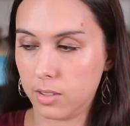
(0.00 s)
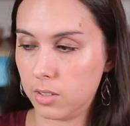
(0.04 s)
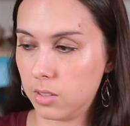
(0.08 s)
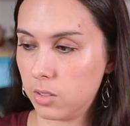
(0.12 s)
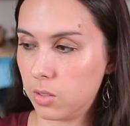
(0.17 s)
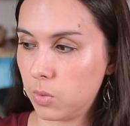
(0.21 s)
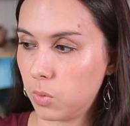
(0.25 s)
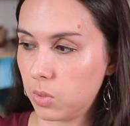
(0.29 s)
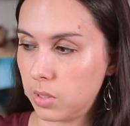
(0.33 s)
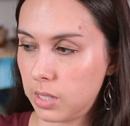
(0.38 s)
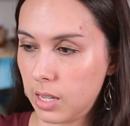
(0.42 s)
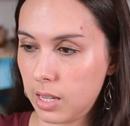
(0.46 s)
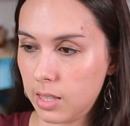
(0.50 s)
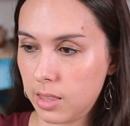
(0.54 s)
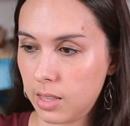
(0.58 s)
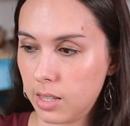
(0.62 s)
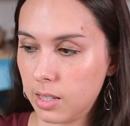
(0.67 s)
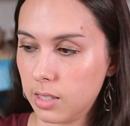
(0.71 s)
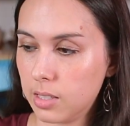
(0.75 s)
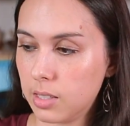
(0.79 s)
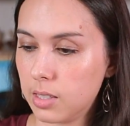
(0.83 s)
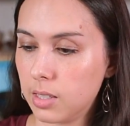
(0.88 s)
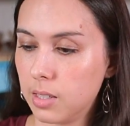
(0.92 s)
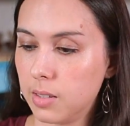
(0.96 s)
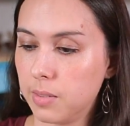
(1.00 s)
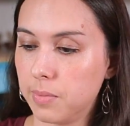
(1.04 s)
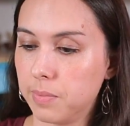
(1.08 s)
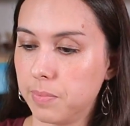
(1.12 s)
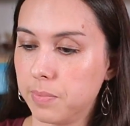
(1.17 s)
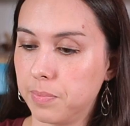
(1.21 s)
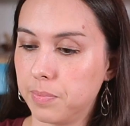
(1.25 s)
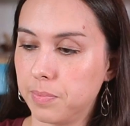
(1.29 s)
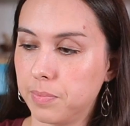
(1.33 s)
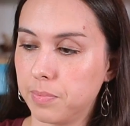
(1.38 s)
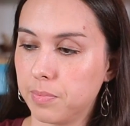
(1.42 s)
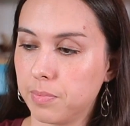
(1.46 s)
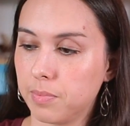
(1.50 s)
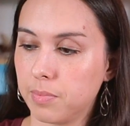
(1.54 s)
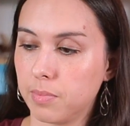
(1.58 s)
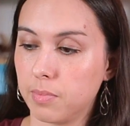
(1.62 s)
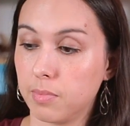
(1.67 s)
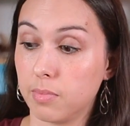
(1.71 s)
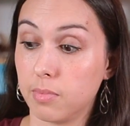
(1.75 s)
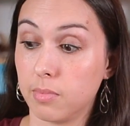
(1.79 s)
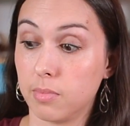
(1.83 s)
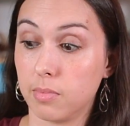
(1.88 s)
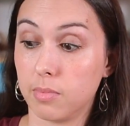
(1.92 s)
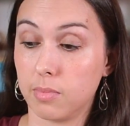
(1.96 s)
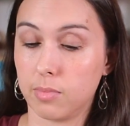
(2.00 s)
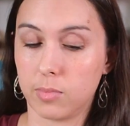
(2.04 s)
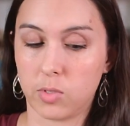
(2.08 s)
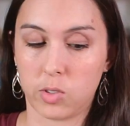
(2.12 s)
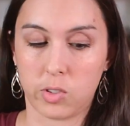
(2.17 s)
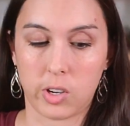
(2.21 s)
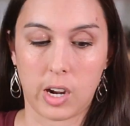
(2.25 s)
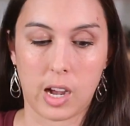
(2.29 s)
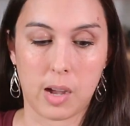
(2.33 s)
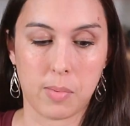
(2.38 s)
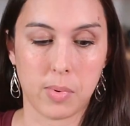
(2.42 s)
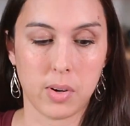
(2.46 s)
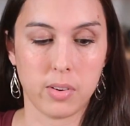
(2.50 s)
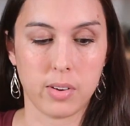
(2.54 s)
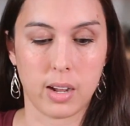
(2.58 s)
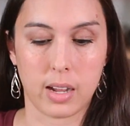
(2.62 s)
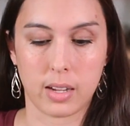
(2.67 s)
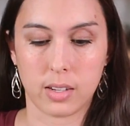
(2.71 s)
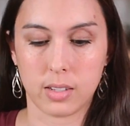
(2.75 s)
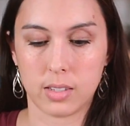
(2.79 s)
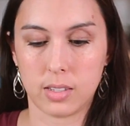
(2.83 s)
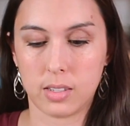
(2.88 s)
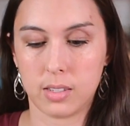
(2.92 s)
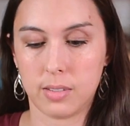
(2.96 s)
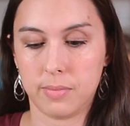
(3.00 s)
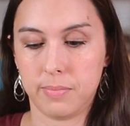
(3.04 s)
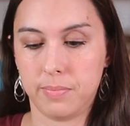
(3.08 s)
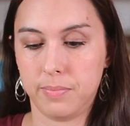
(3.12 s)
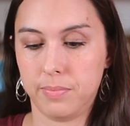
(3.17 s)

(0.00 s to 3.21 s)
So we'll take this, grab our rice.